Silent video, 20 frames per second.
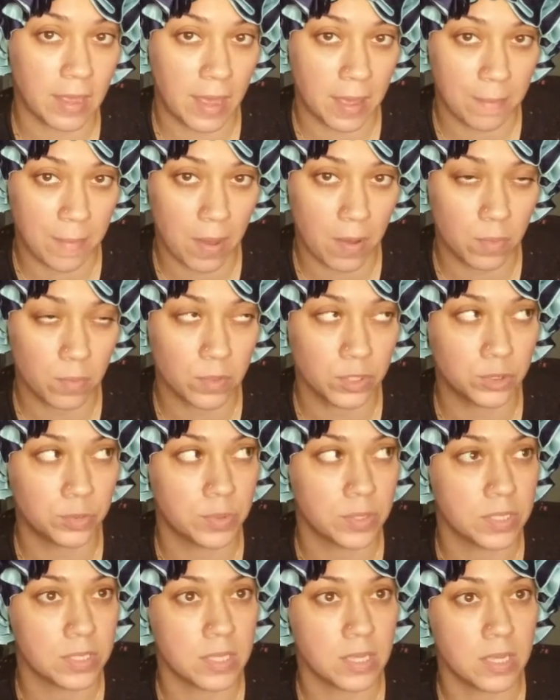came out, which
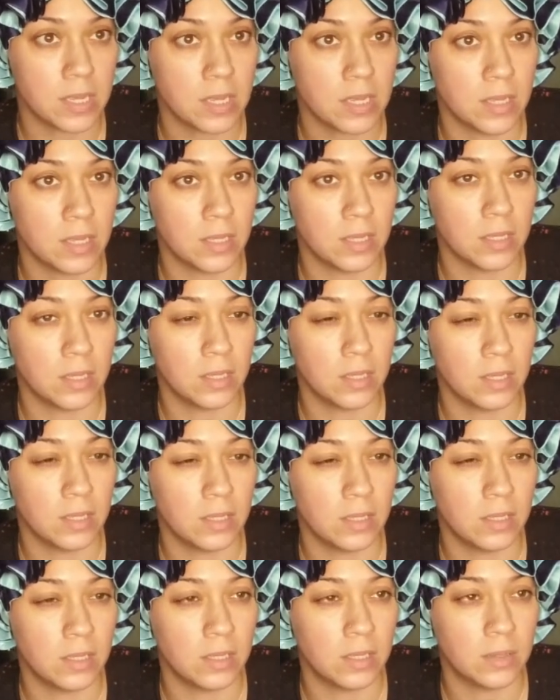was
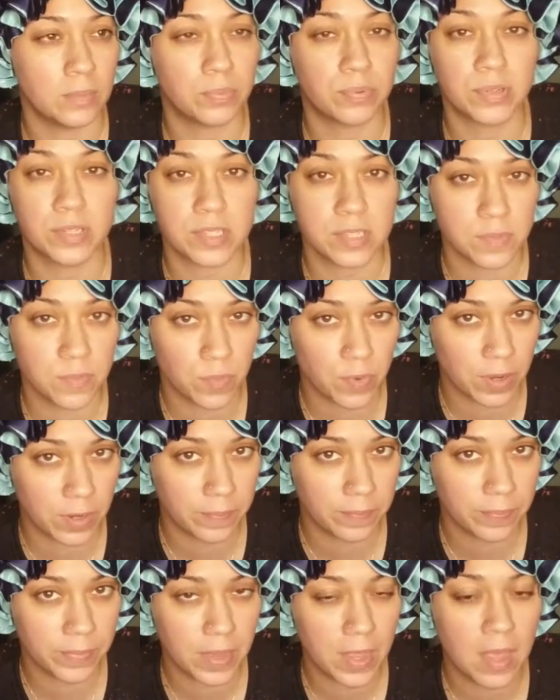the prism
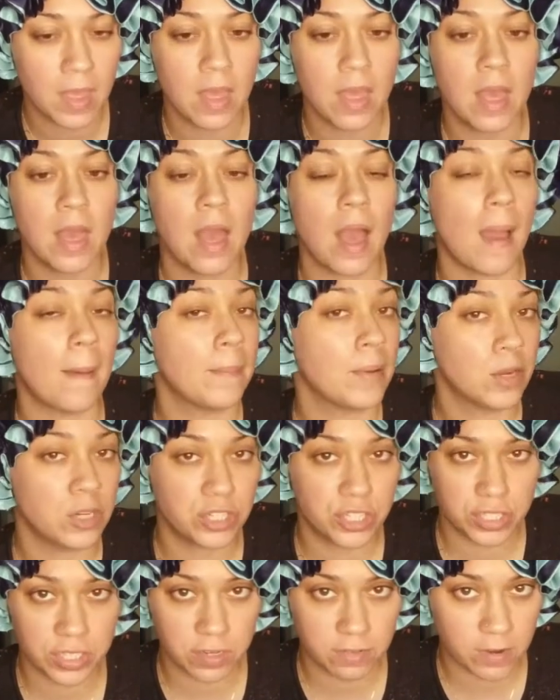one, I
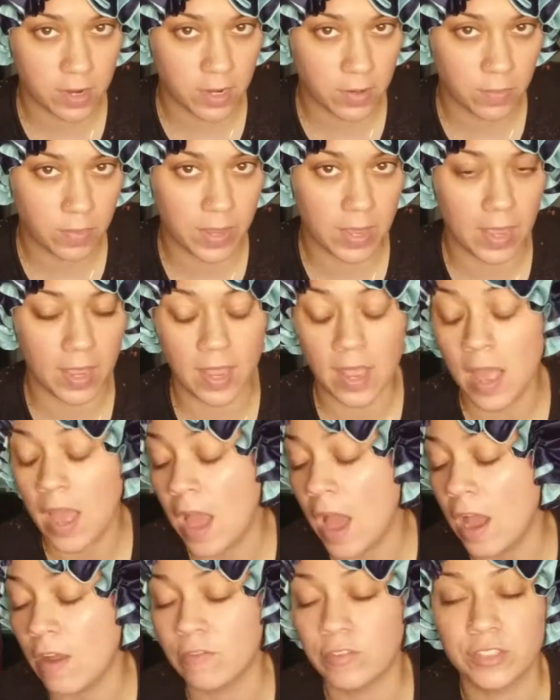purchased it right away.
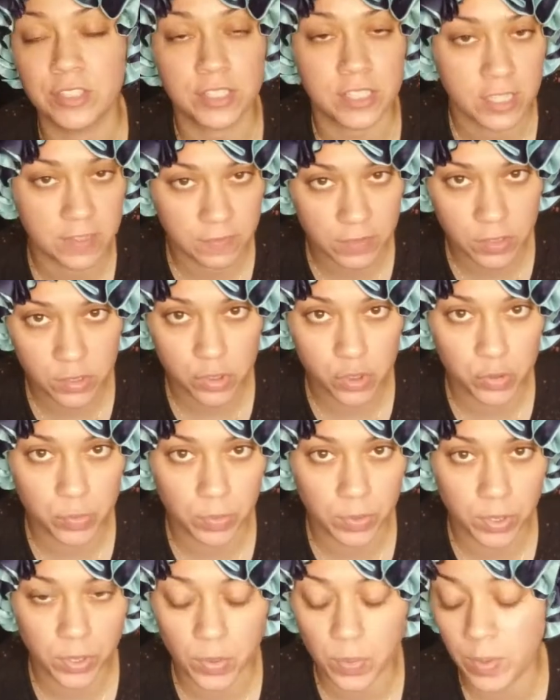I received it
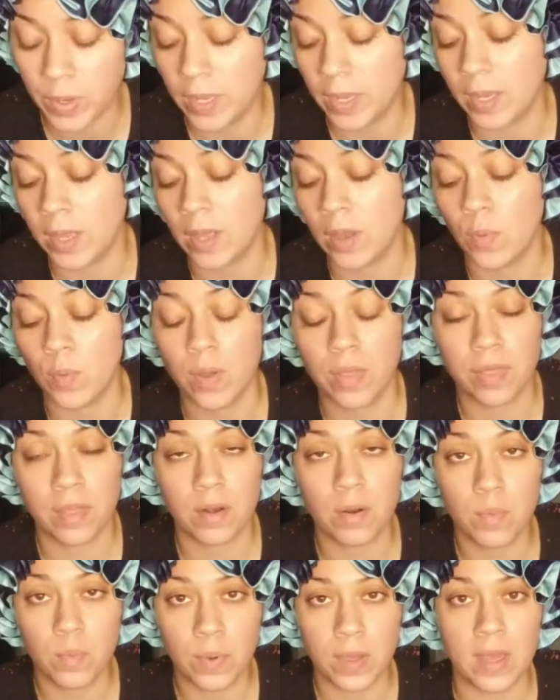super quick.
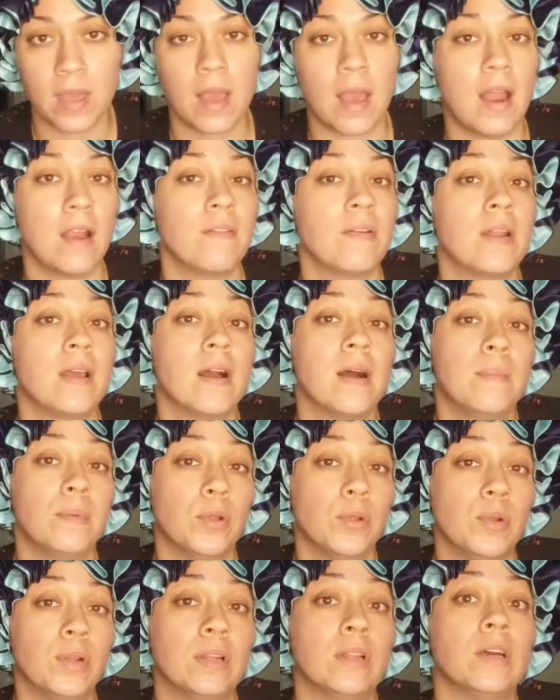Within a week I already
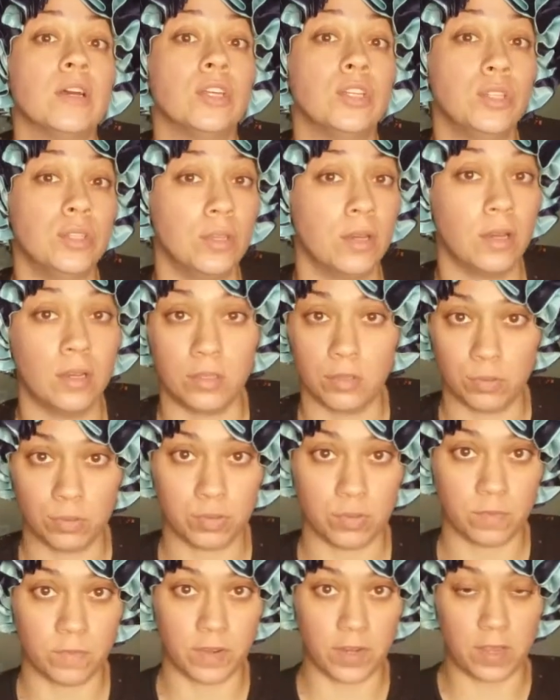uploaded a
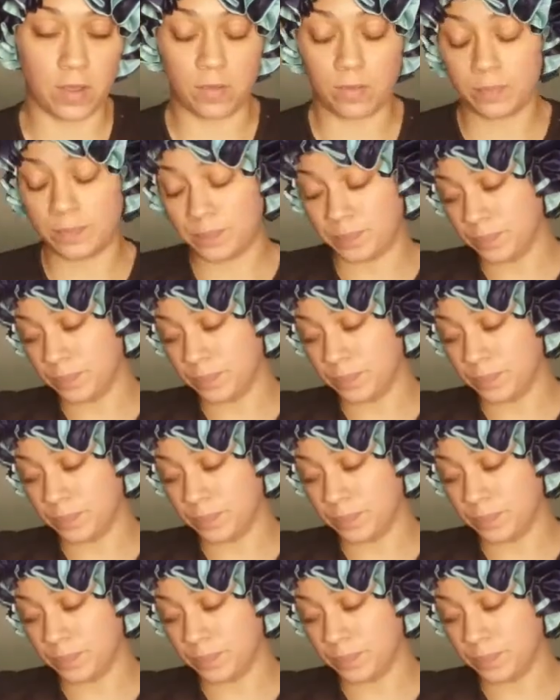YouTube video.